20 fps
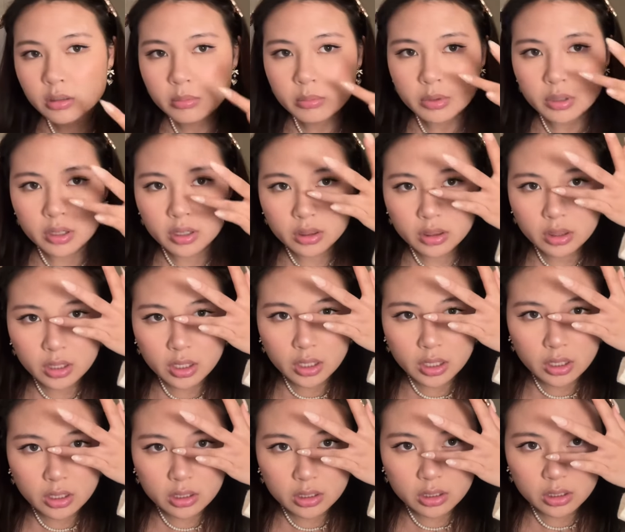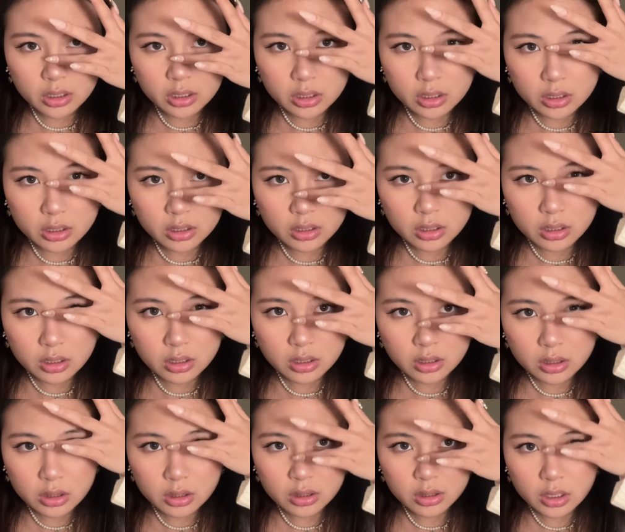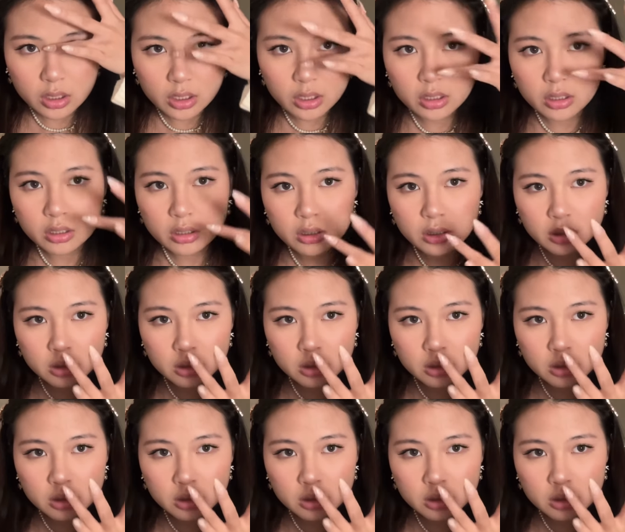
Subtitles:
put it there and there.